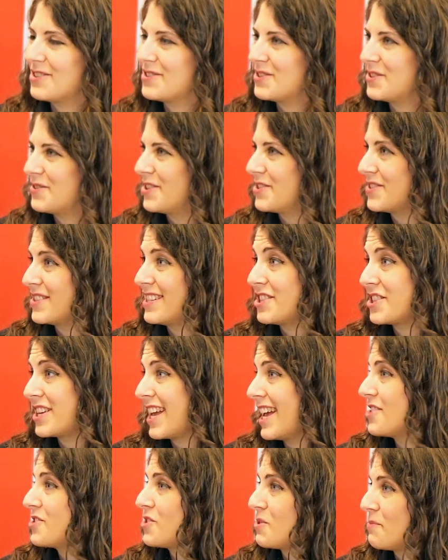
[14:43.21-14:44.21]
also there's an
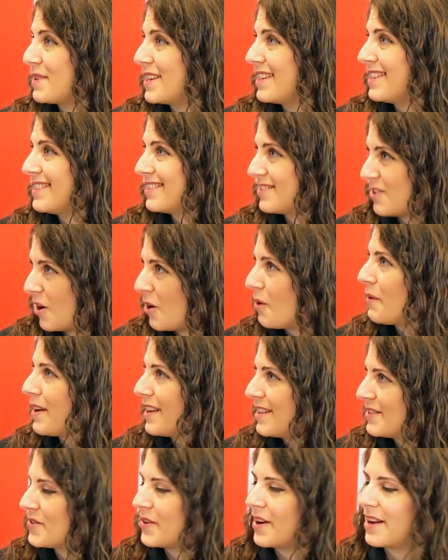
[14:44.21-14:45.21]
educational piece
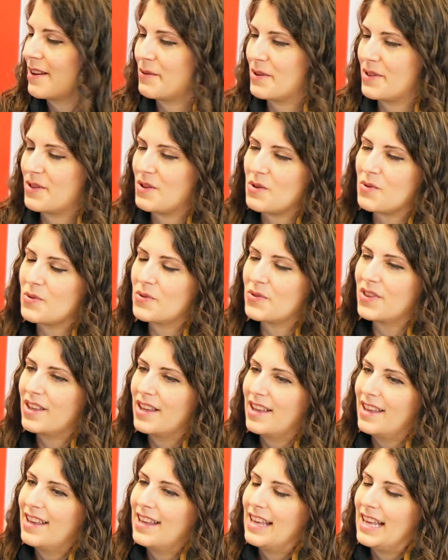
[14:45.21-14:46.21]
always, right, with
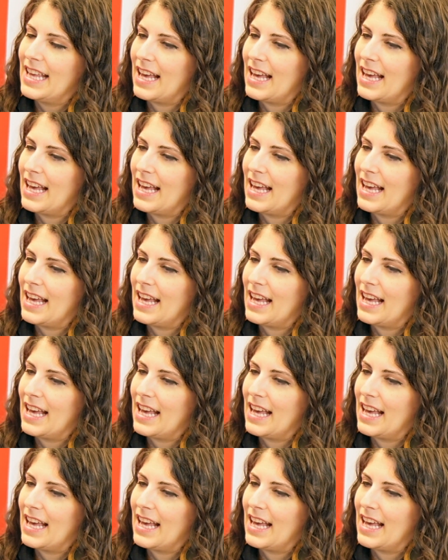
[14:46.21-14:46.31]
youth.